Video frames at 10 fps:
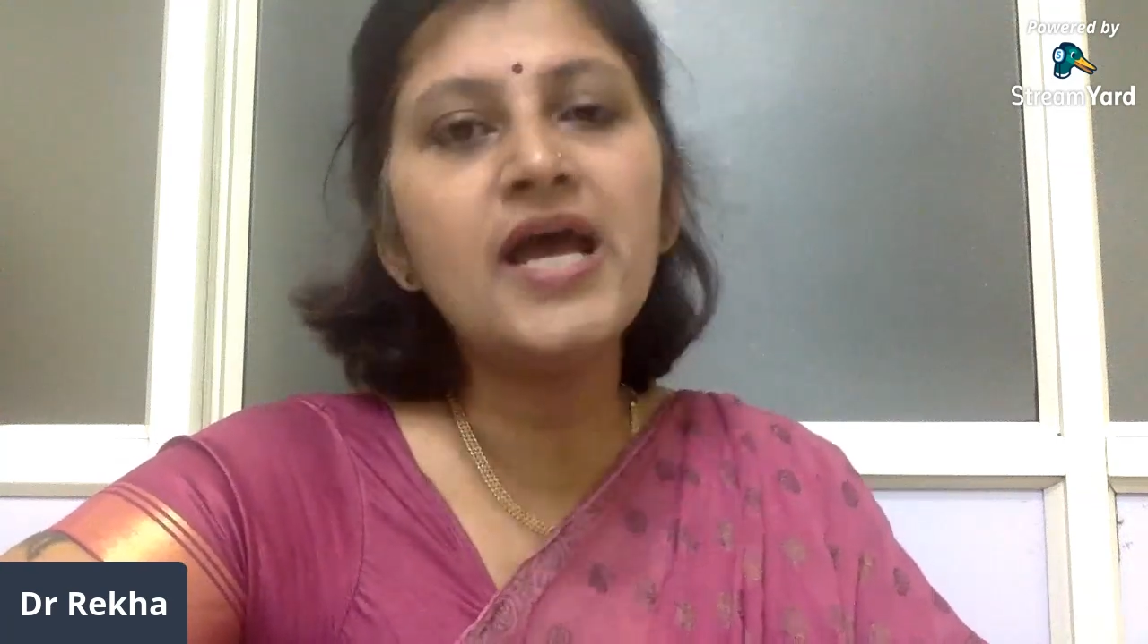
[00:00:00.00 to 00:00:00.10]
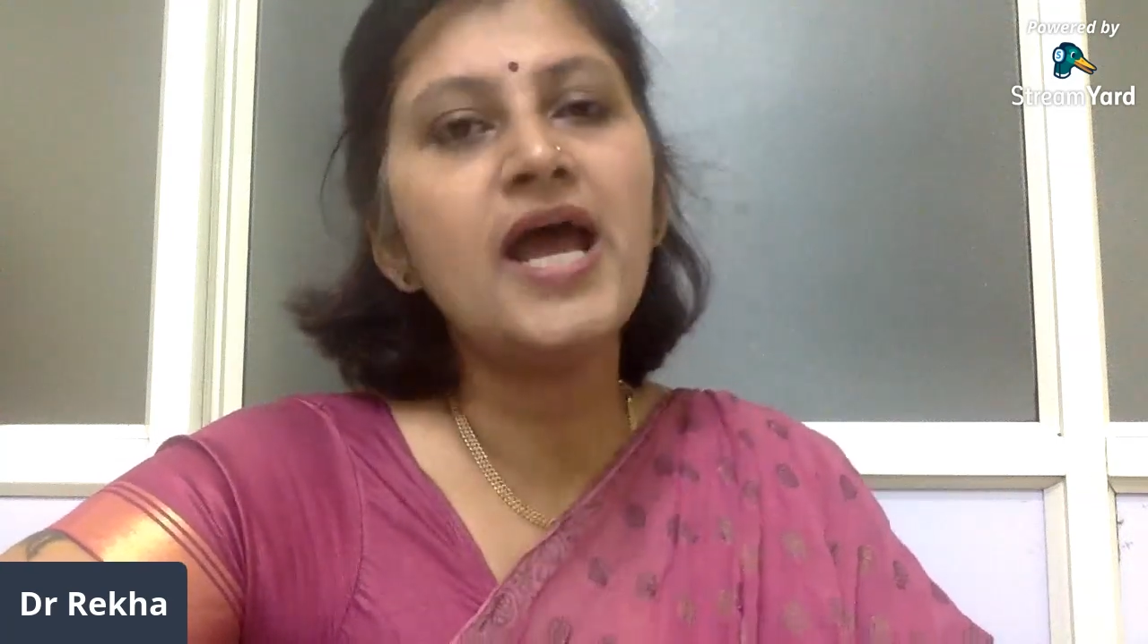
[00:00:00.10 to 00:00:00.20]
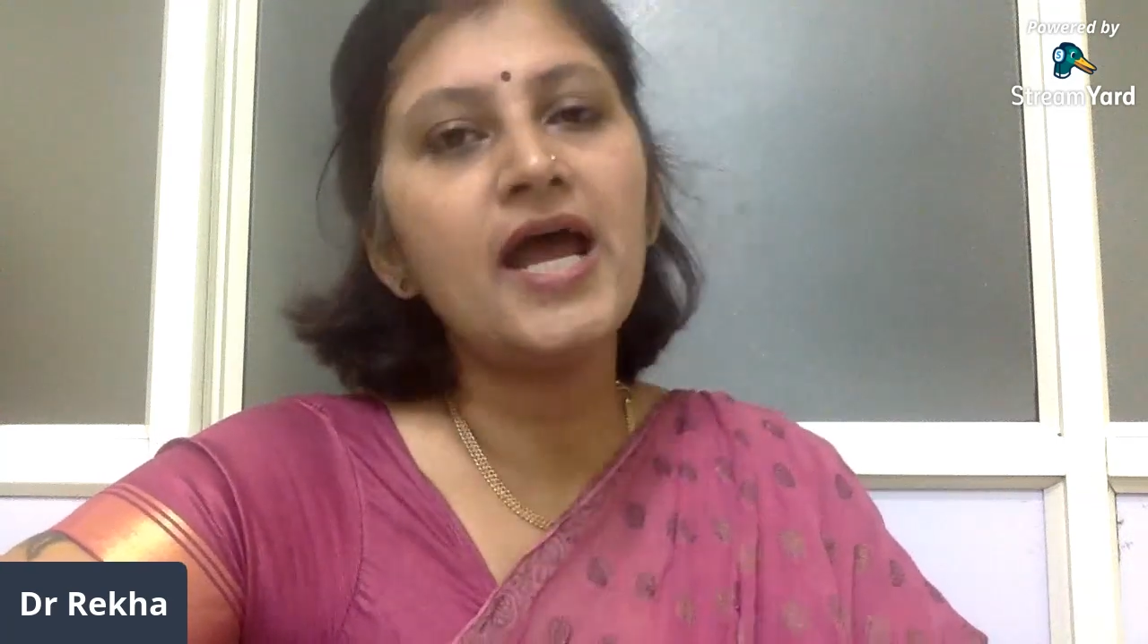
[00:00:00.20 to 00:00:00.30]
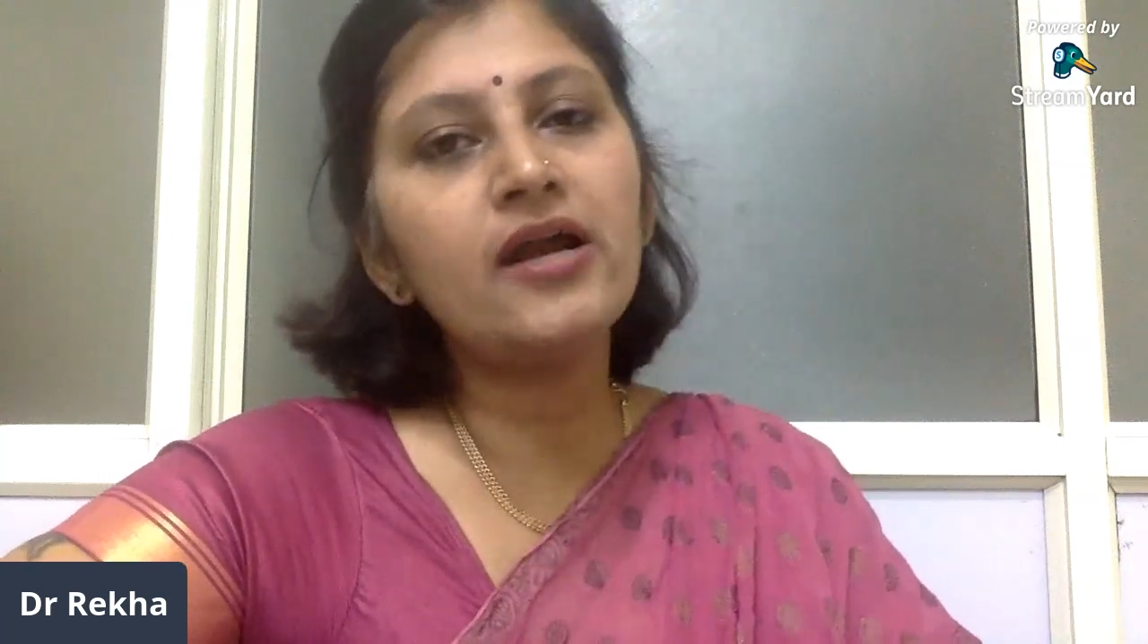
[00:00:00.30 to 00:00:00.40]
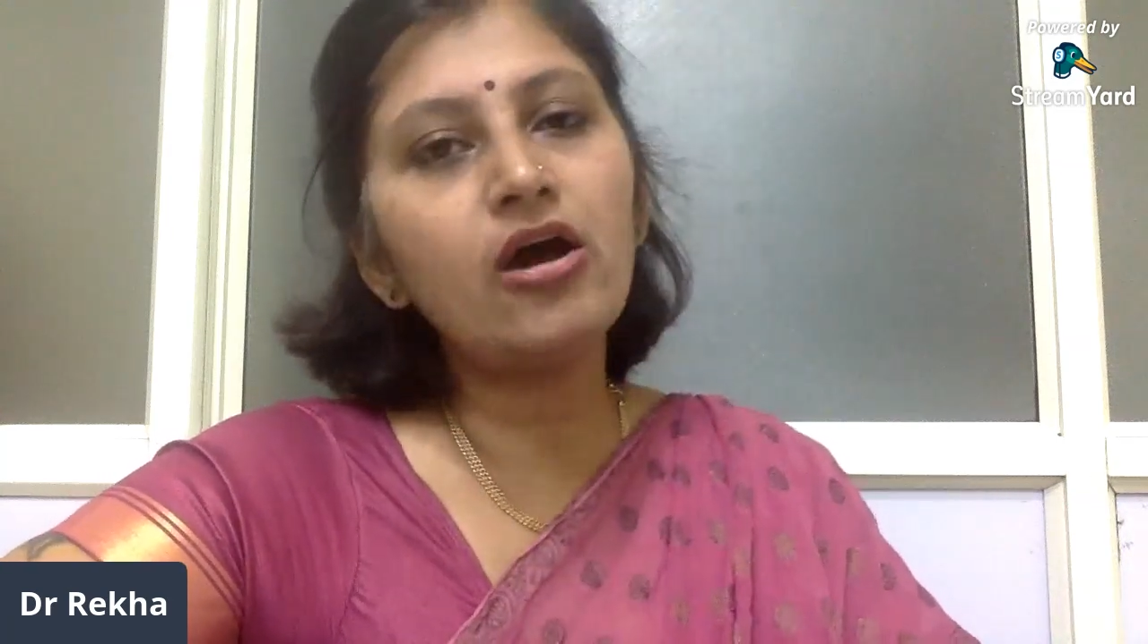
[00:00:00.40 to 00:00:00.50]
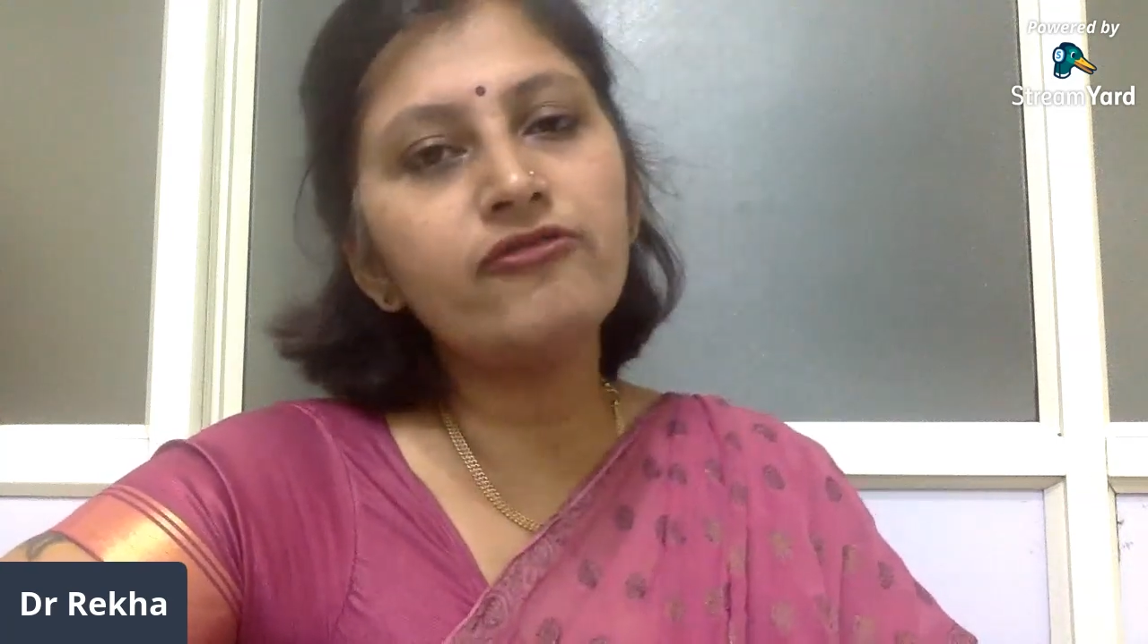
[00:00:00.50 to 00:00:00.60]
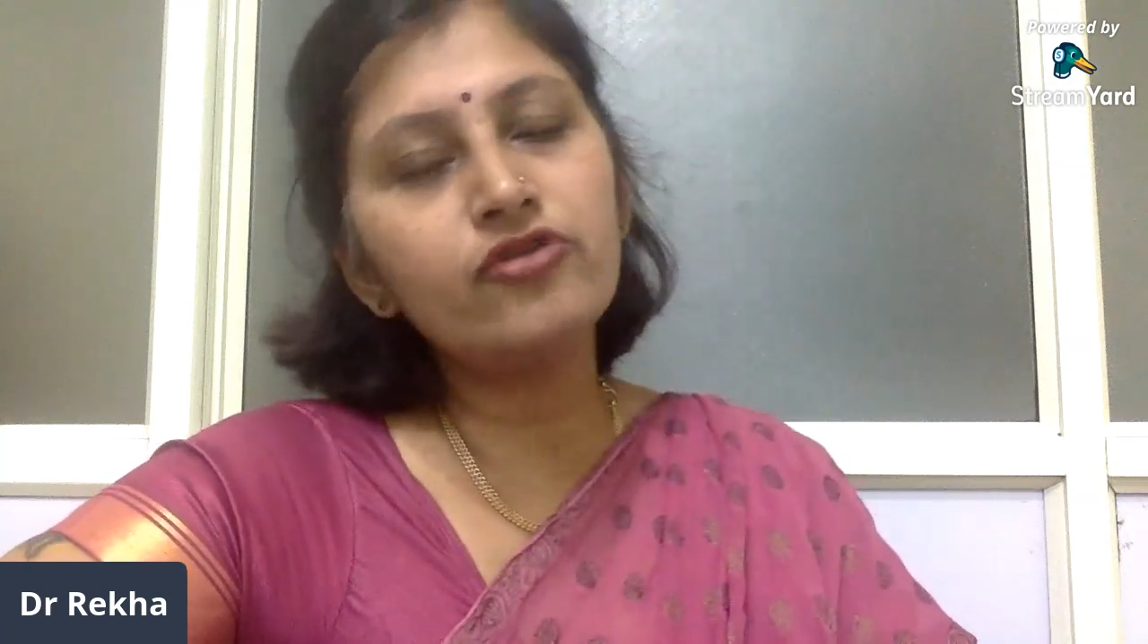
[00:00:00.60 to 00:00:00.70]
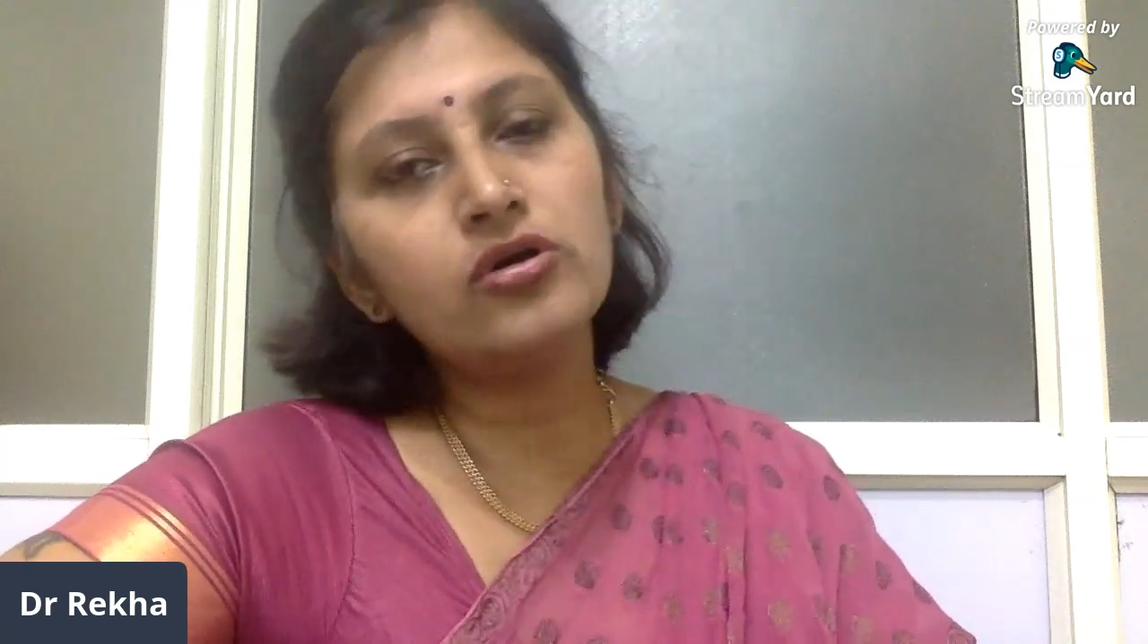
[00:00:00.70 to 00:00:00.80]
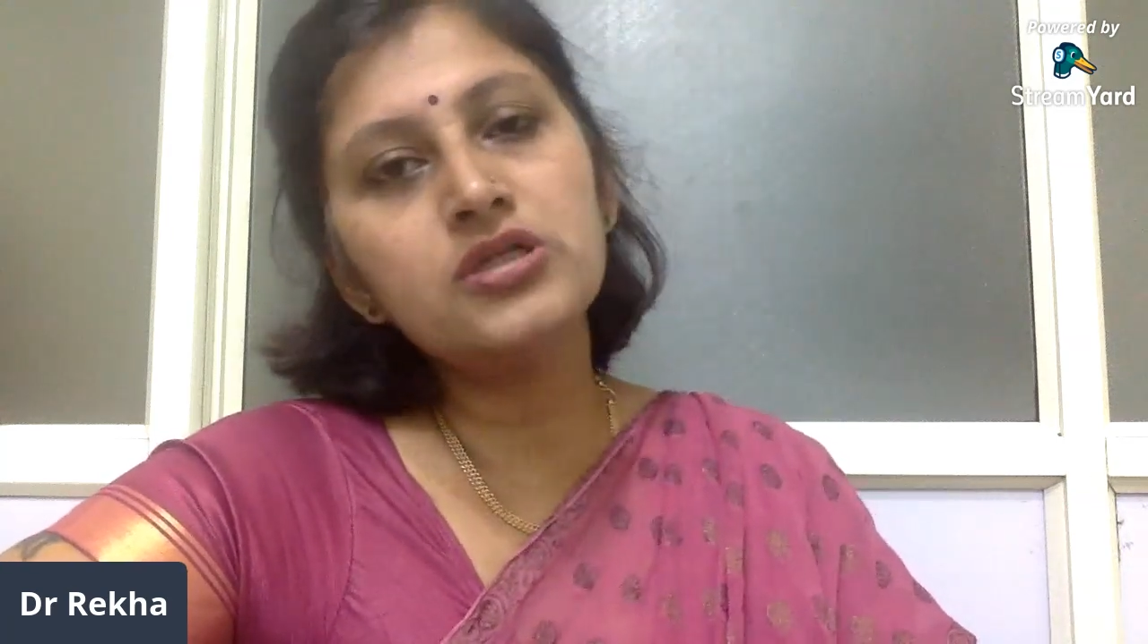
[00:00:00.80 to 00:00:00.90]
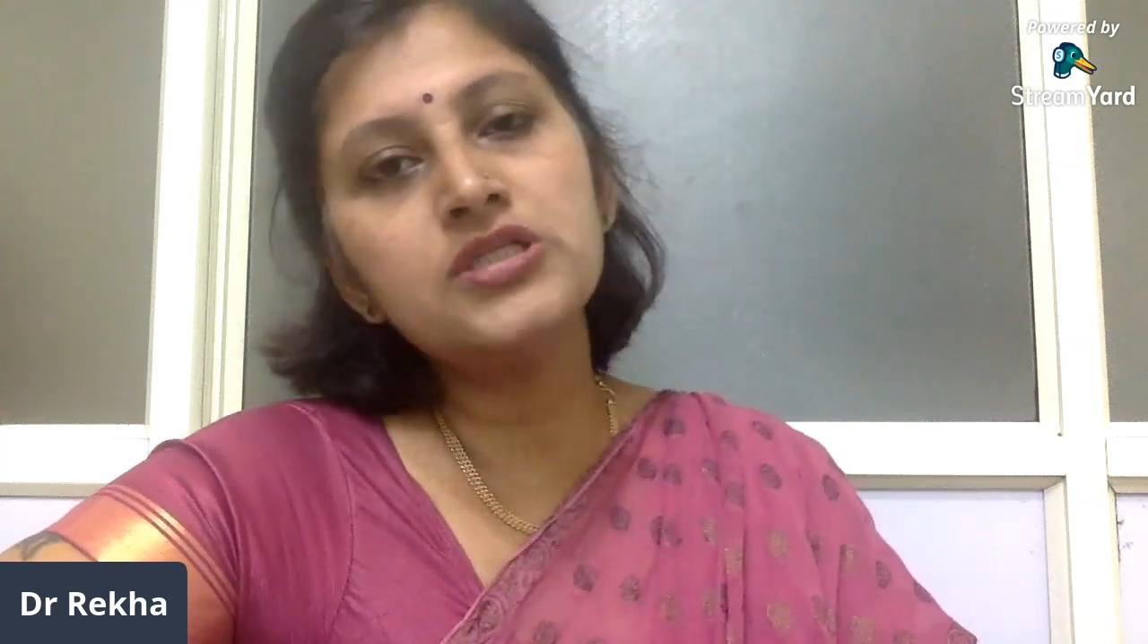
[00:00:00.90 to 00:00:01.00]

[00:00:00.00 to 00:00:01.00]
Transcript: and of course,